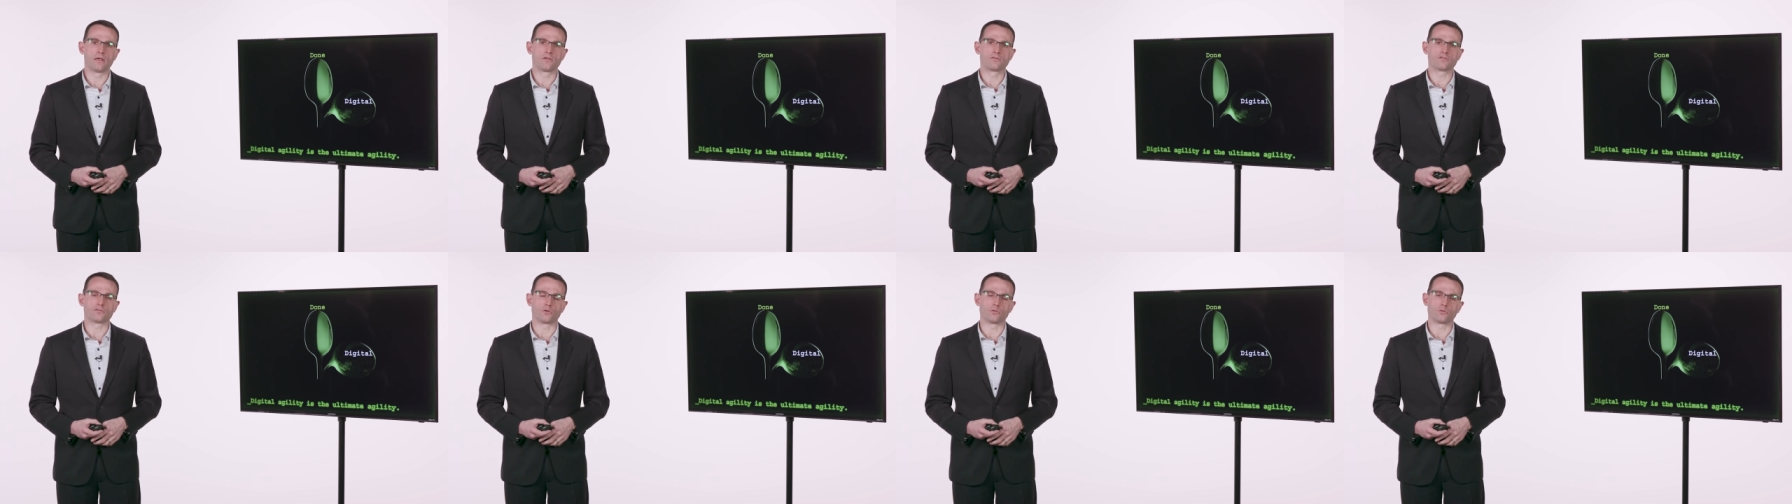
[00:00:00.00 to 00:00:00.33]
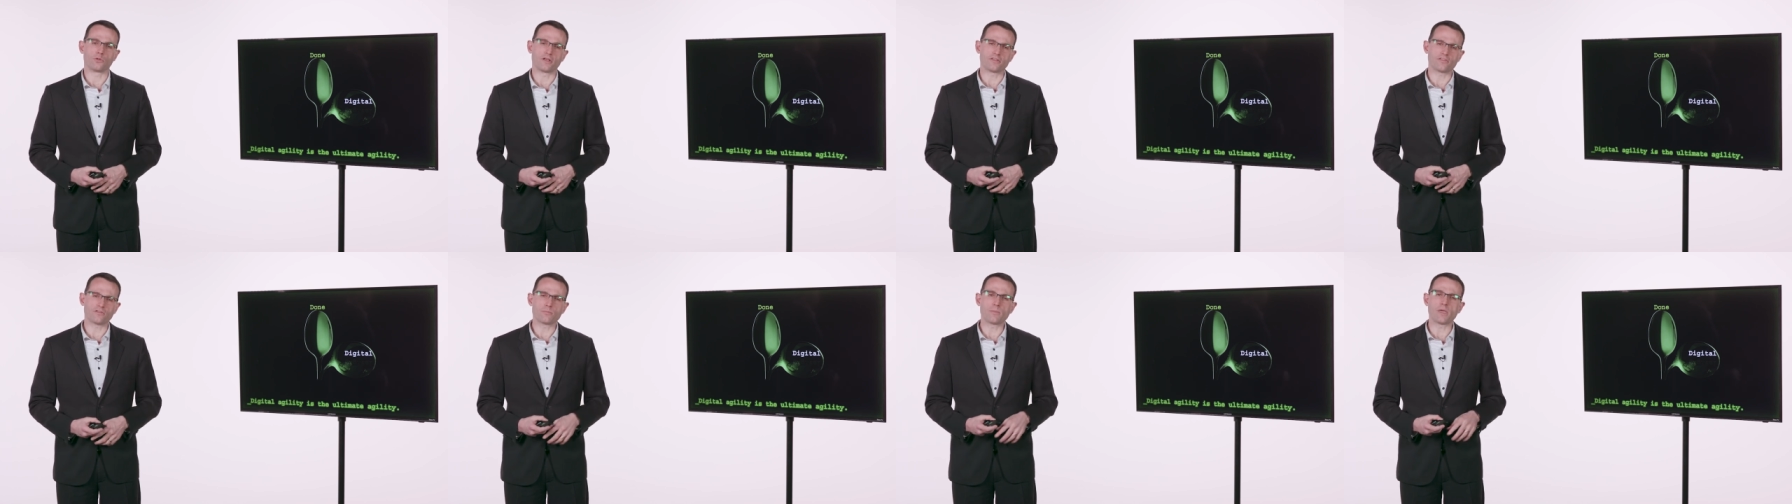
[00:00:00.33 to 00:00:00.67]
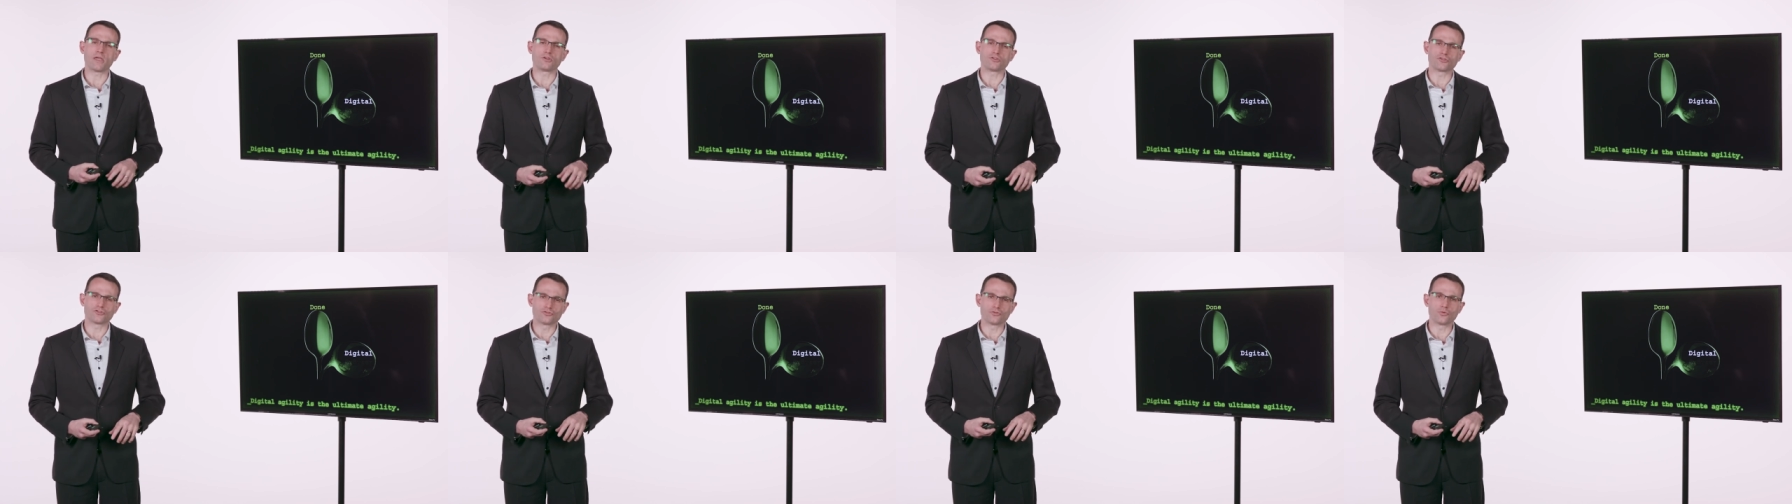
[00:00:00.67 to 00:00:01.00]
So let's
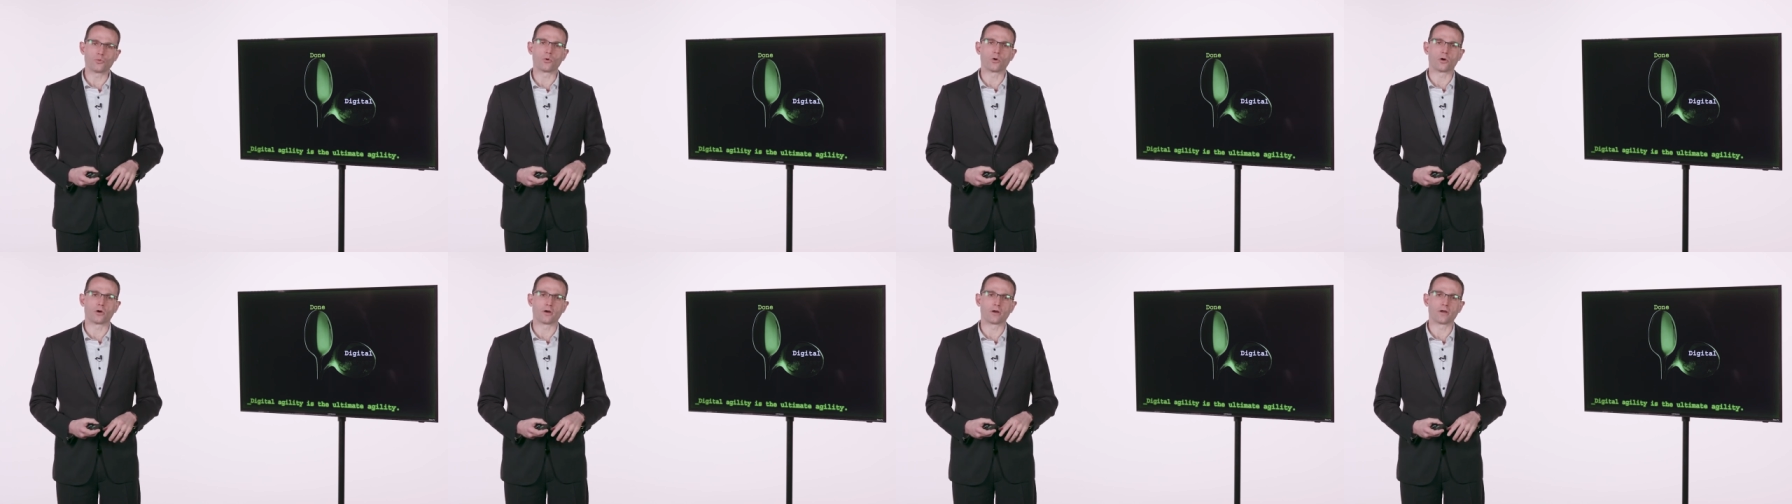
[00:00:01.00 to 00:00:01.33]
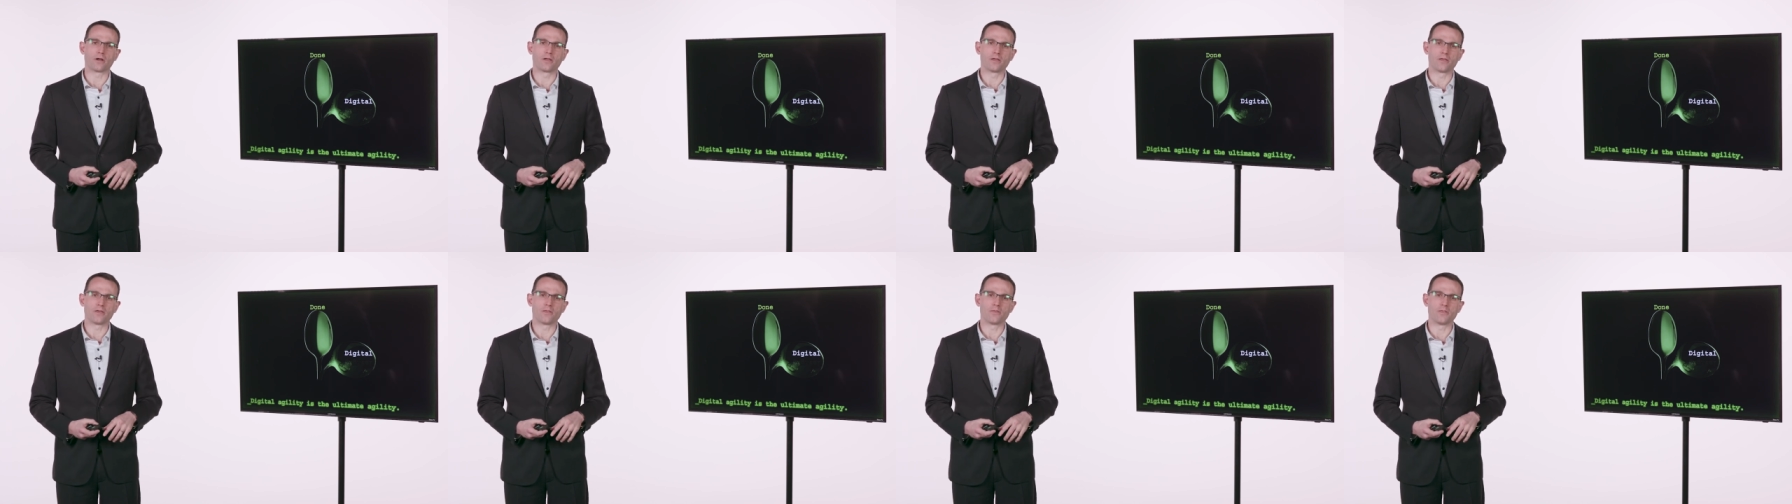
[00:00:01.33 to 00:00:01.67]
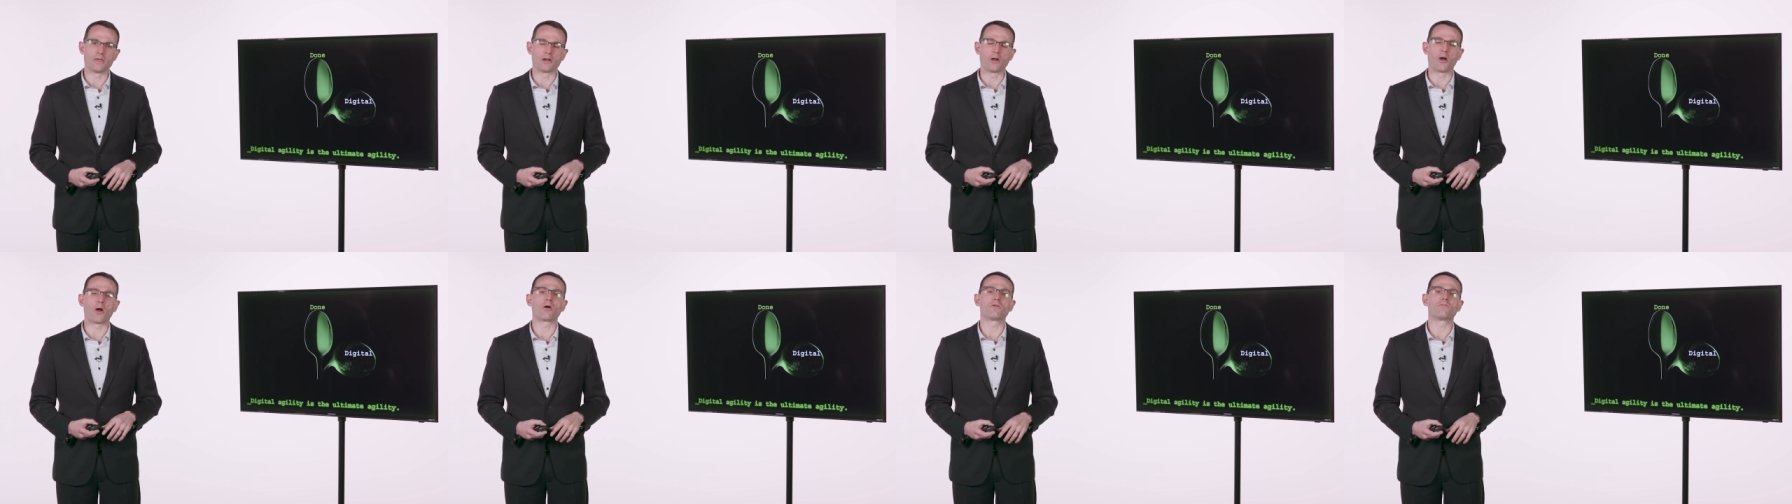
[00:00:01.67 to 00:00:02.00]
make sure
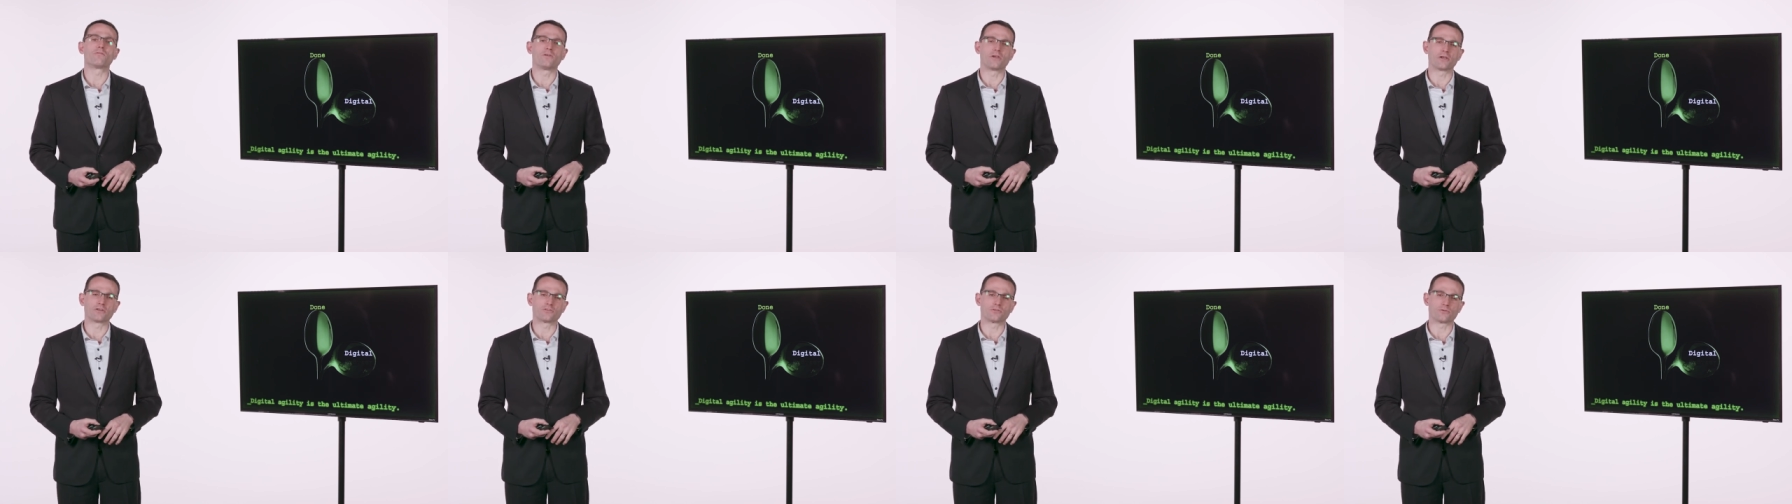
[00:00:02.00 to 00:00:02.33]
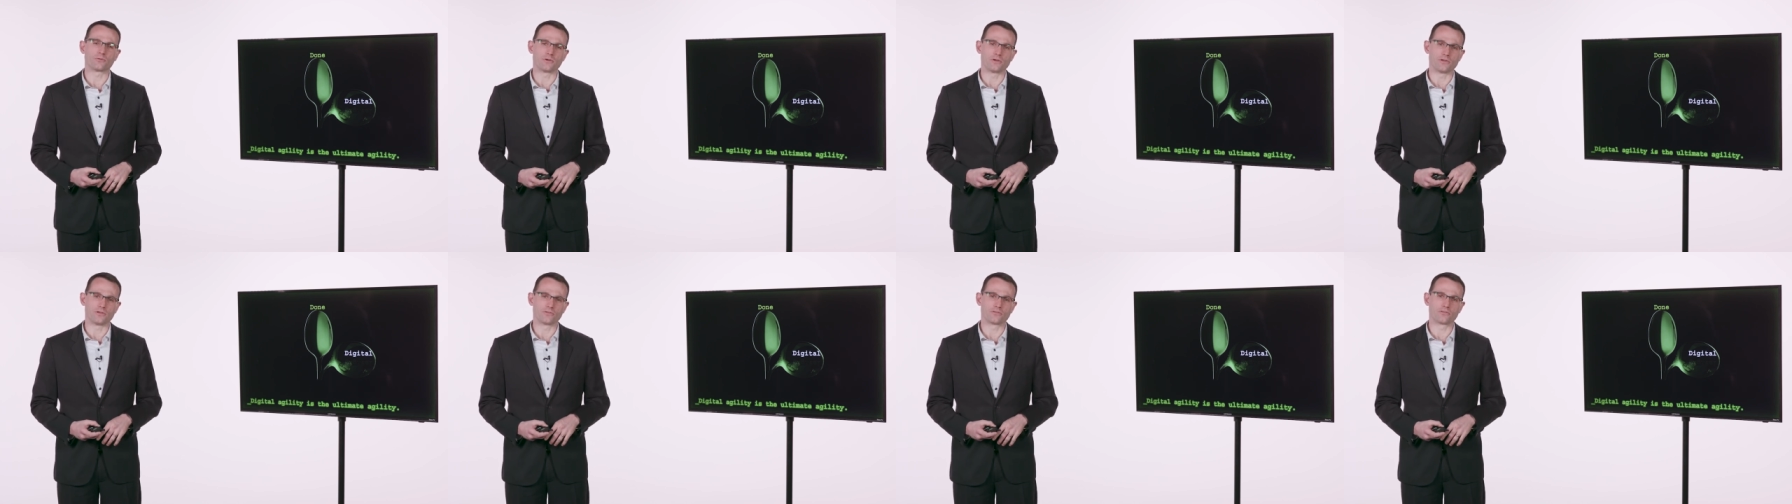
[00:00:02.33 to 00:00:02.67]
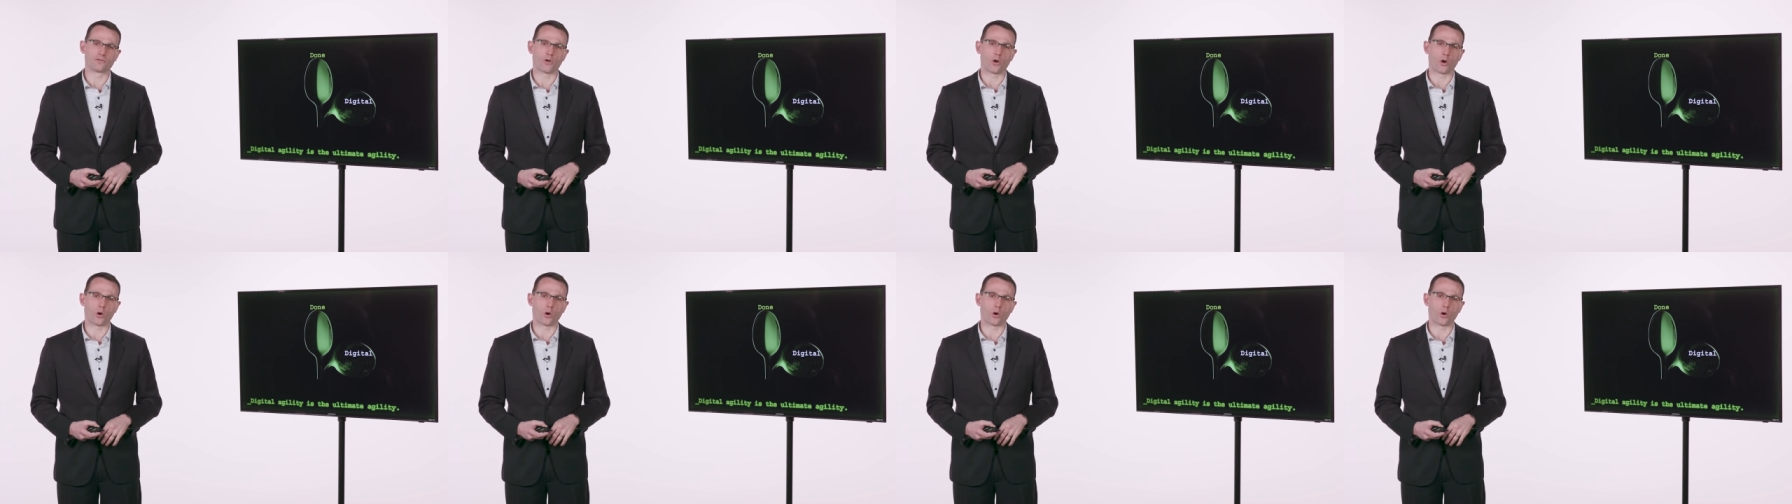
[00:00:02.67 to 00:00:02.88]
that our victories